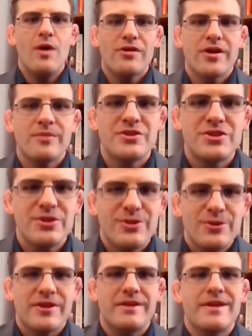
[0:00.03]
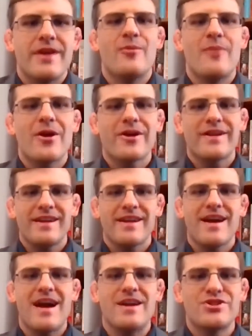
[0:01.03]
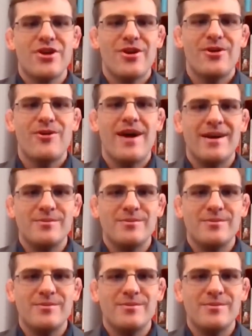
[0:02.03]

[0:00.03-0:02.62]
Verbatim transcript: Welcome to the Dental Marketing Guy Show.